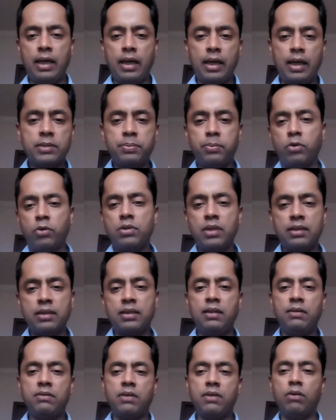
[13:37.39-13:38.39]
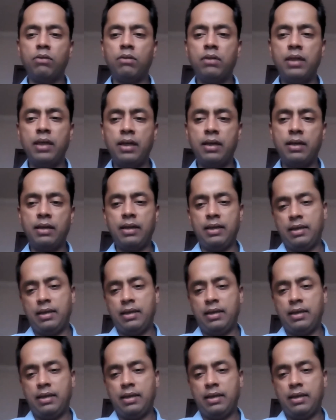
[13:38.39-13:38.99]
expose ourselves out there,